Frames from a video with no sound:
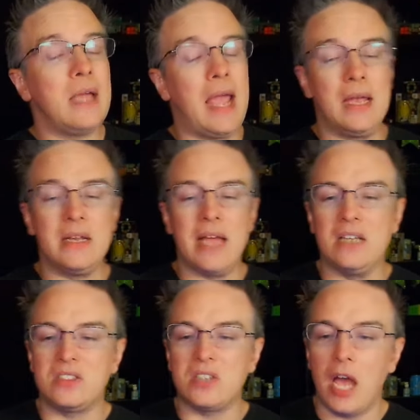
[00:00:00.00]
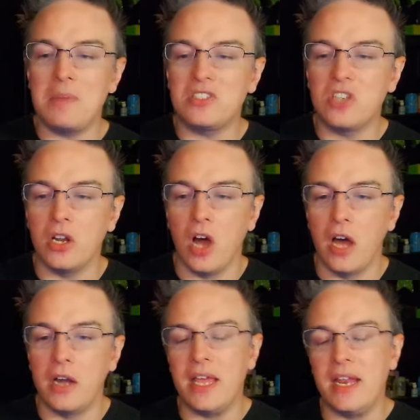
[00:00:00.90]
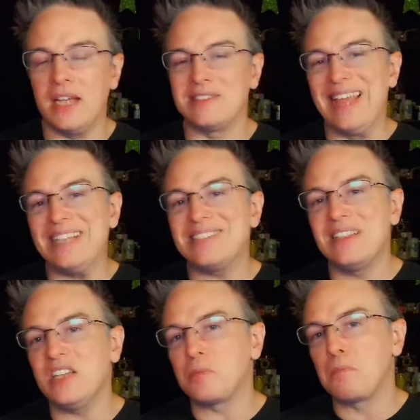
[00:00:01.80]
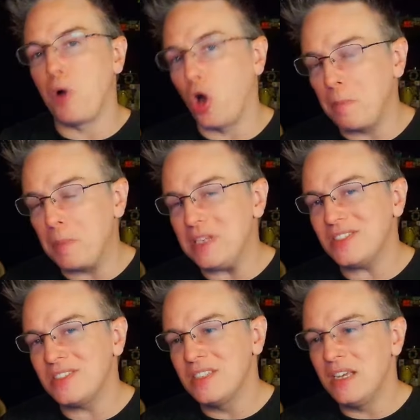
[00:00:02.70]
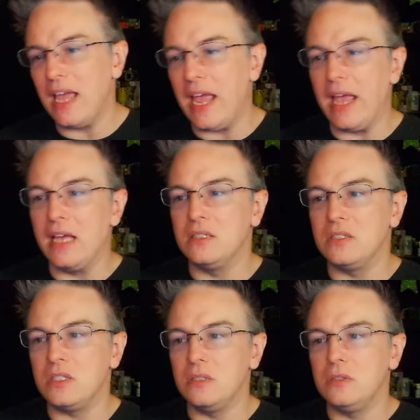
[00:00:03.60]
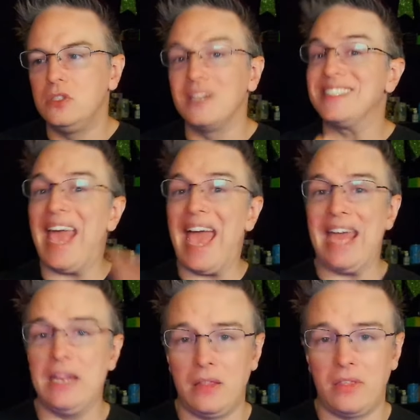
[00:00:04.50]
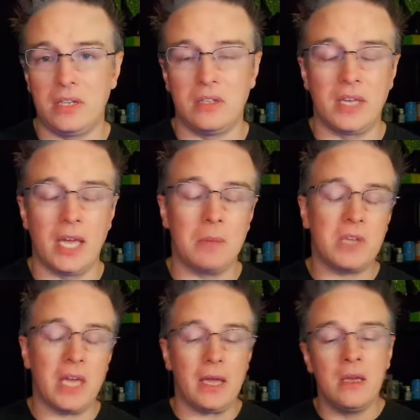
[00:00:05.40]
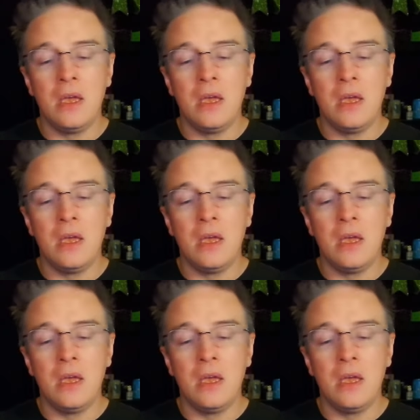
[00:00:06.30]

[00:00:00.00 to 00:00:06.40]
And as time has gone on, it has less and less purpose and doesn't add anything to the game. Okay.